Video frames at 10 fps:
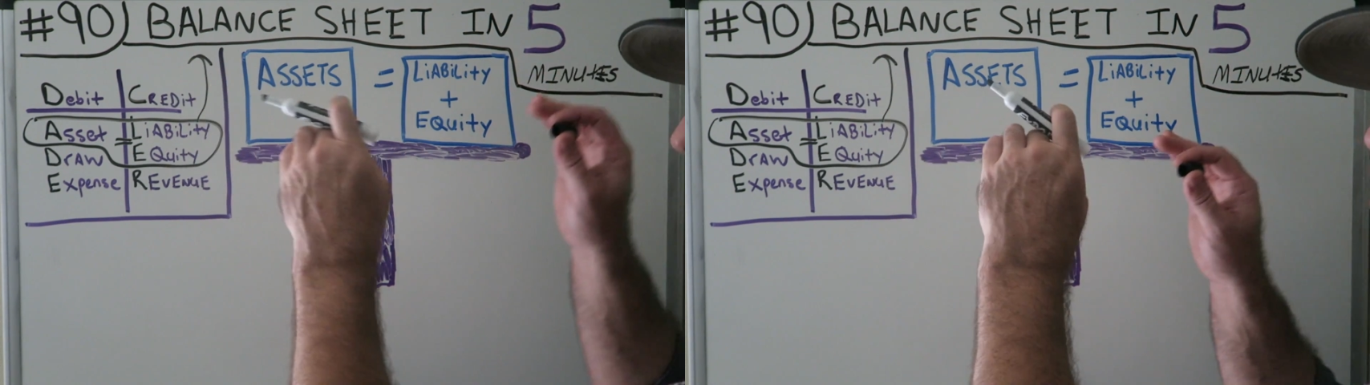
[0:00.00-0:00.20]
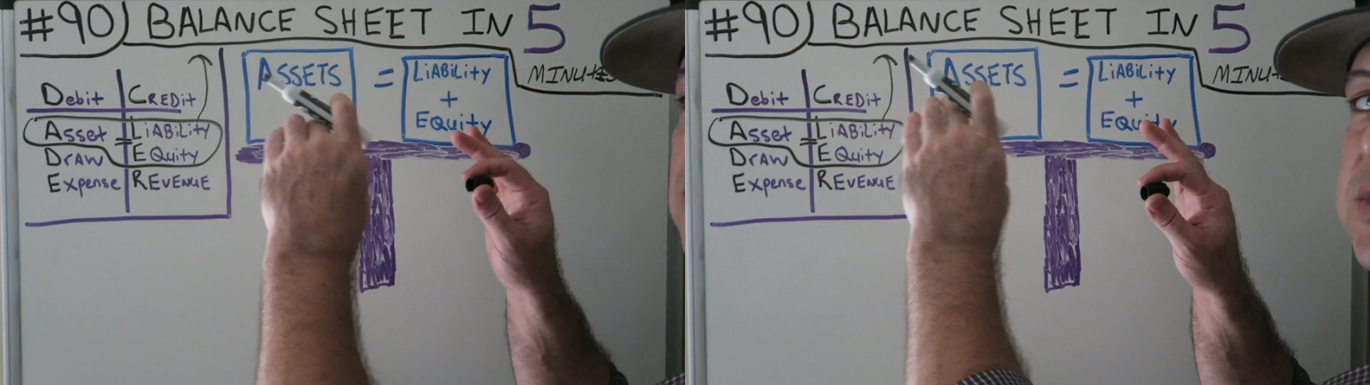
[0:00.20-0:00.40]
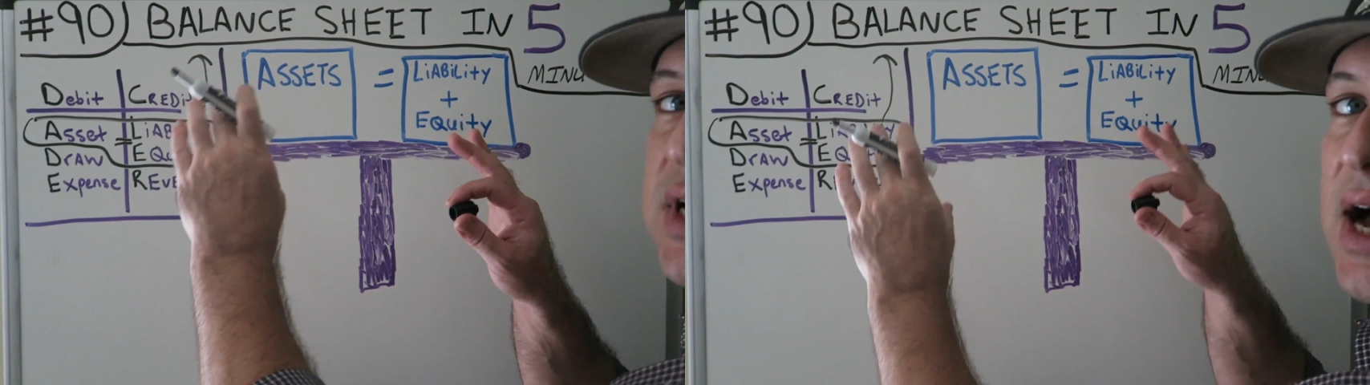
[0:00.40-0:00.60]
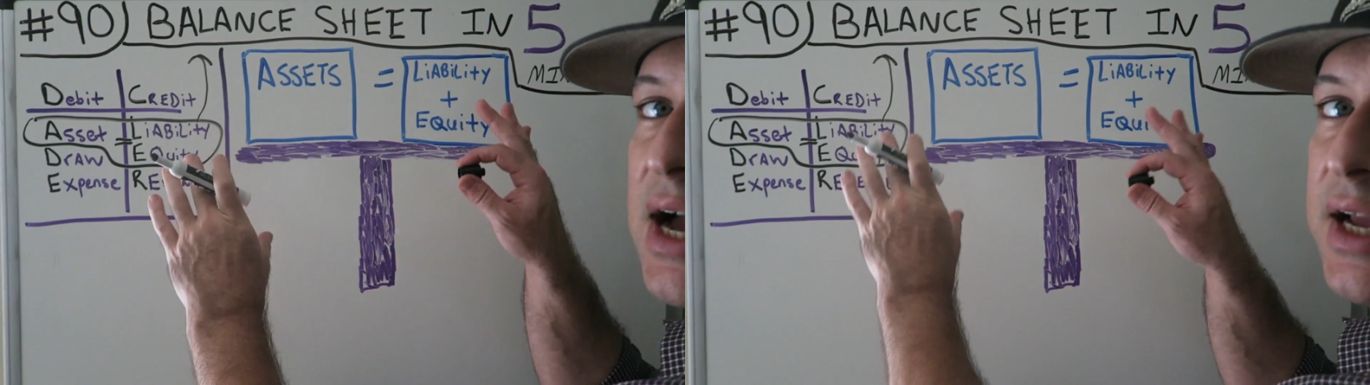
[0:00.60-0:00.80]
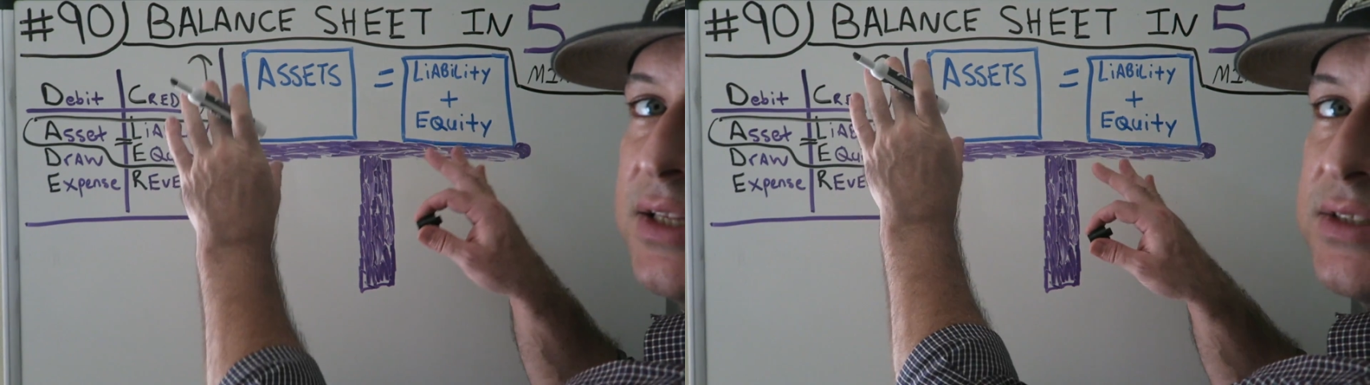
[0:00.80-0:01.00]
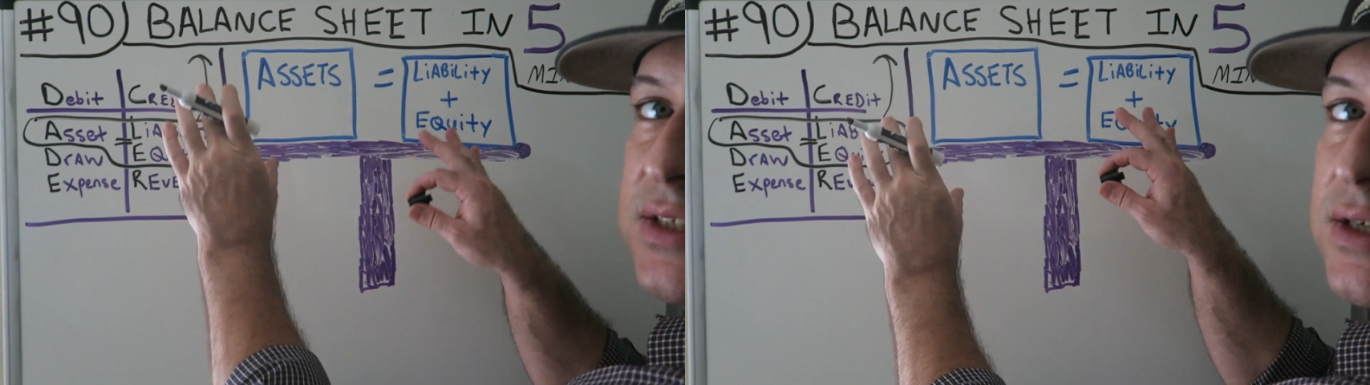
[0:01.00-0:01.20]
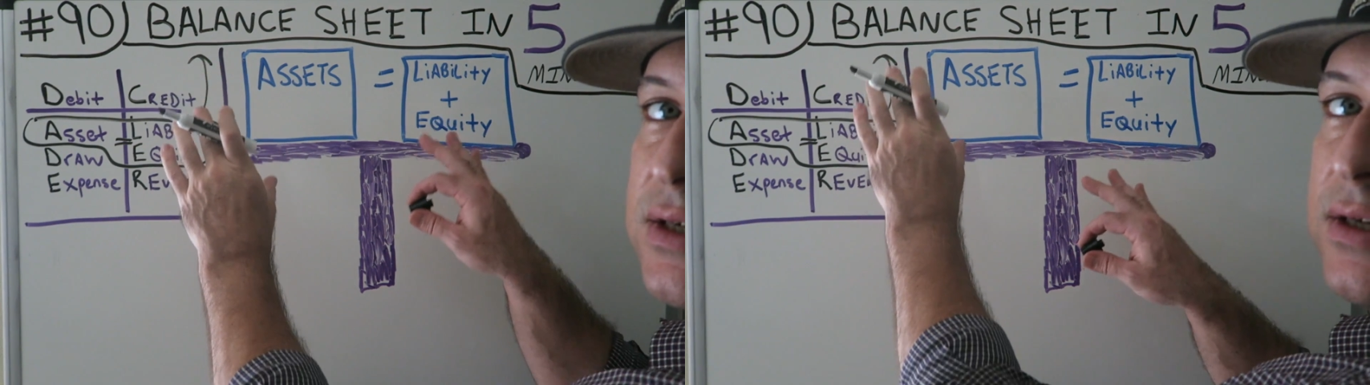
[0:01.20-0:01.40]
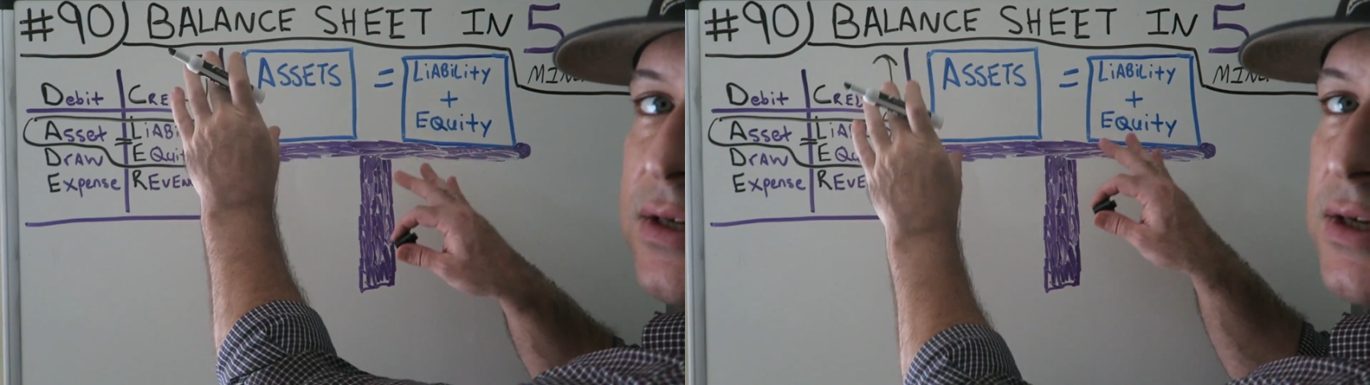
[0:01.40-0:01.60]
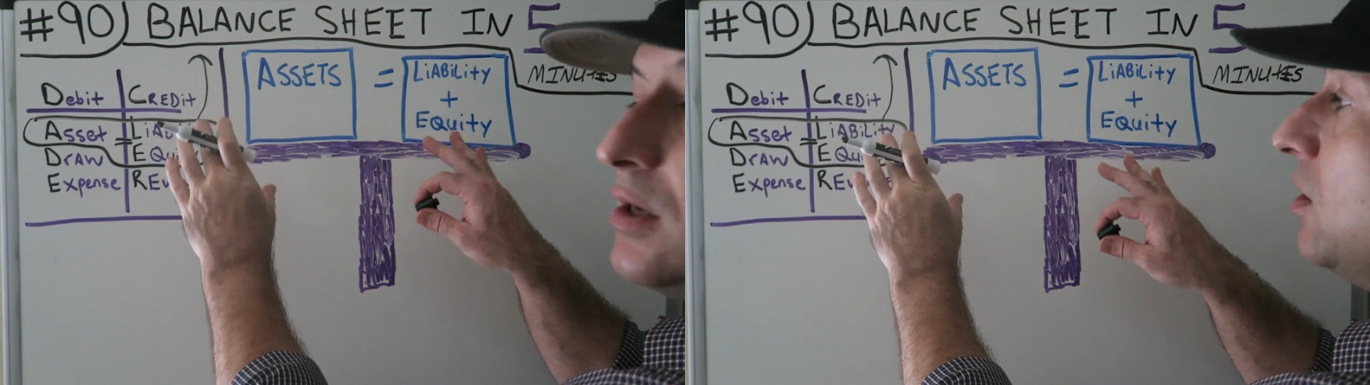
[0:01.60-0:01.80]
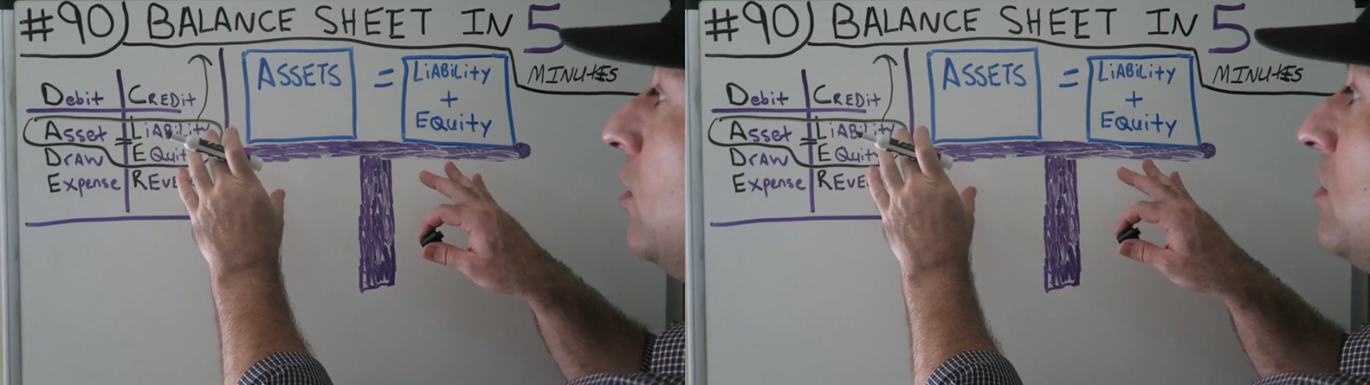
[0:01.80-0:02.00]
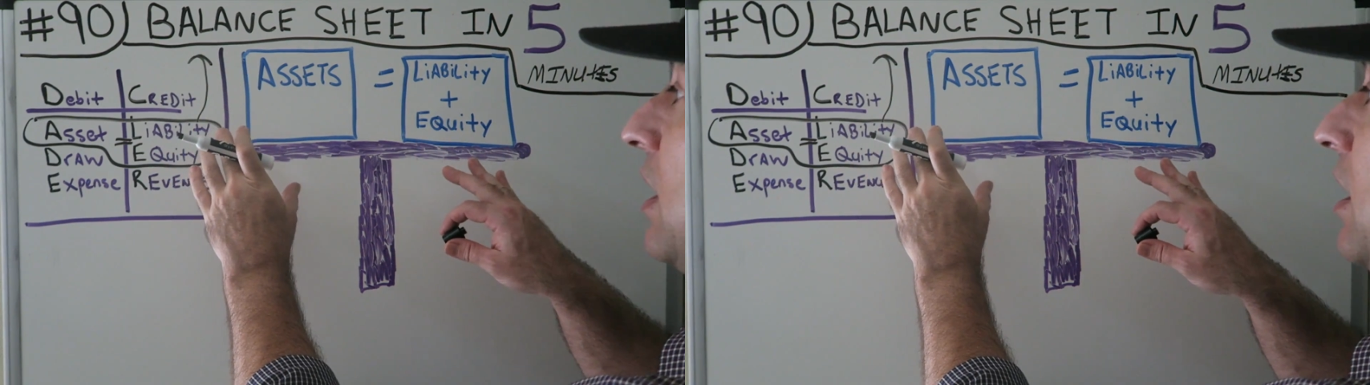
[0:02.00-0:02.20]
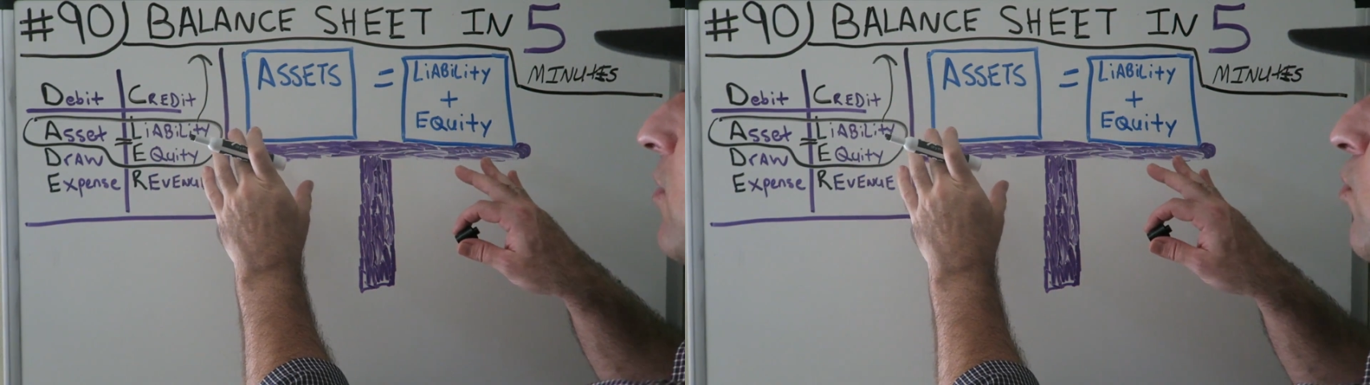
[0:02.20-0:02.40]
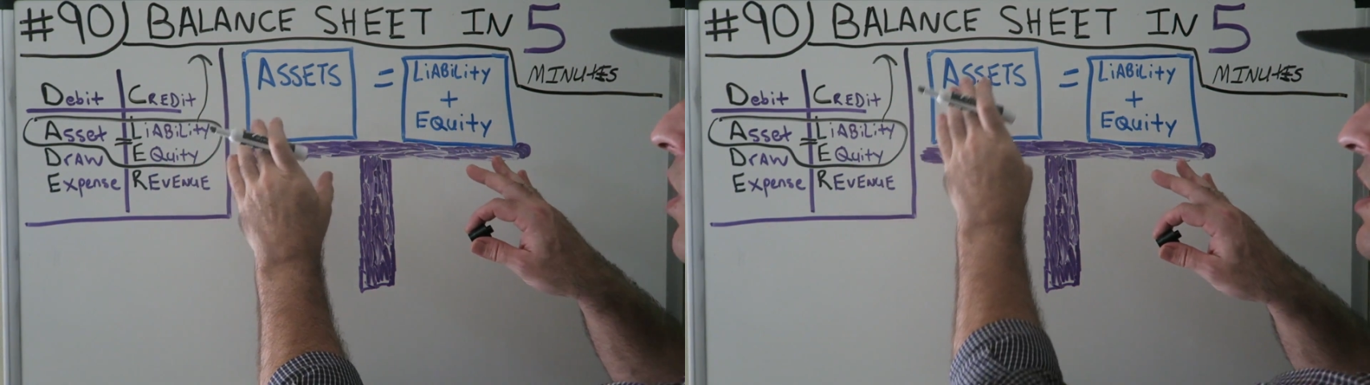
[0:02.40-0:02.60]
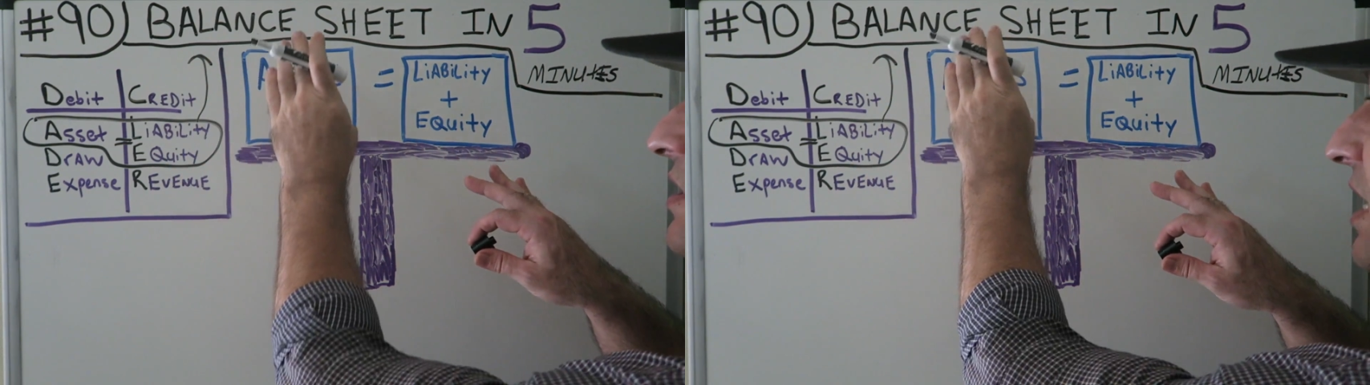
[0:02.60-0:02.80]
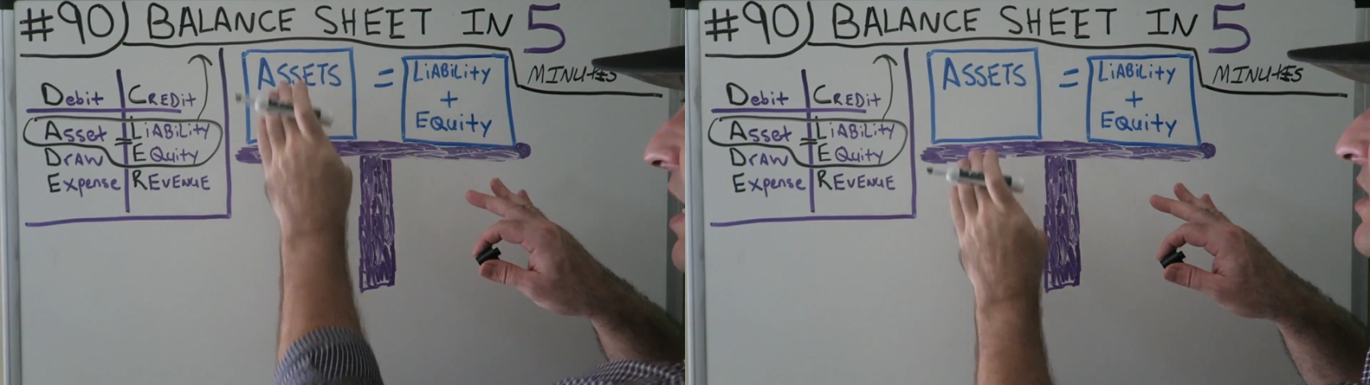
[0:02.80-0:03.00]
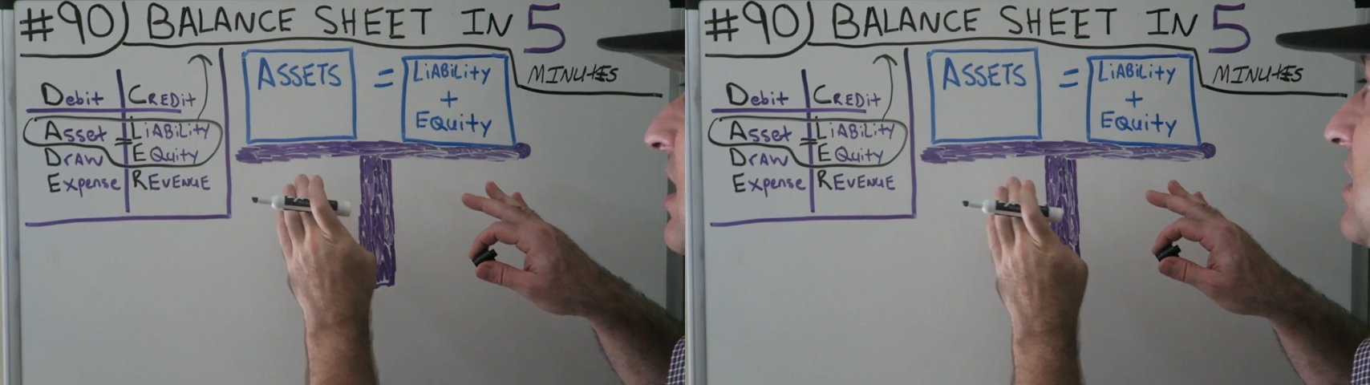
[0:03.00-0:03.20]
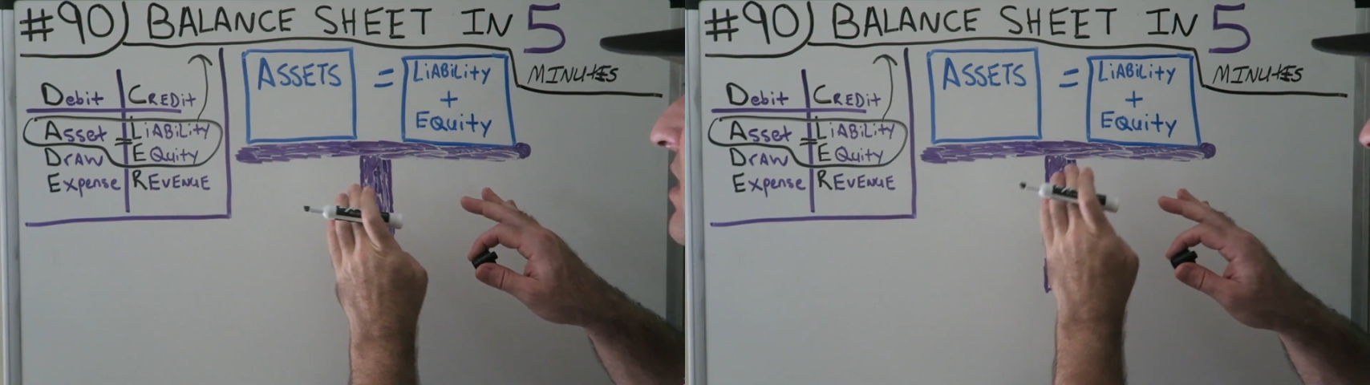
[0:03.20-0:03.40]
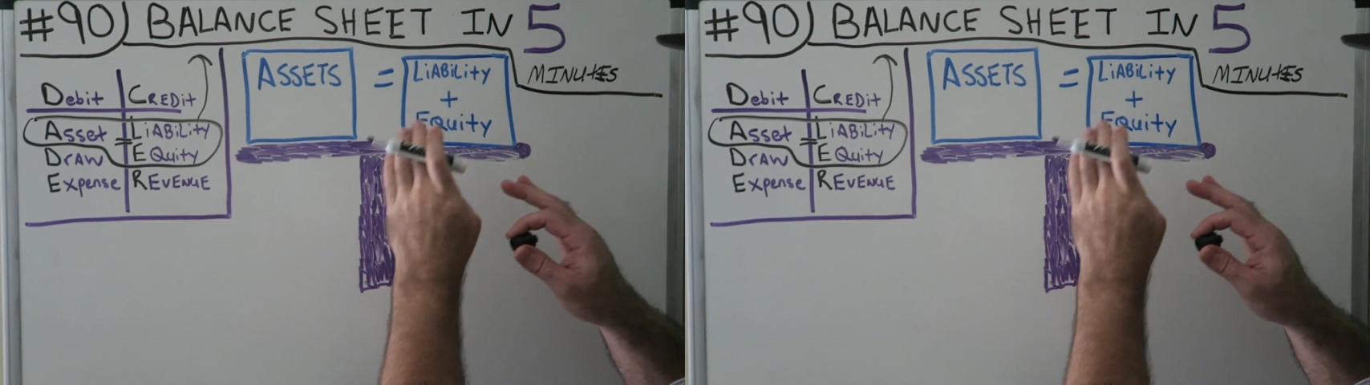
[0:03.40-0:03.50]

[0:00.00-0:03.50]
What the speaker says: (no speaker visible)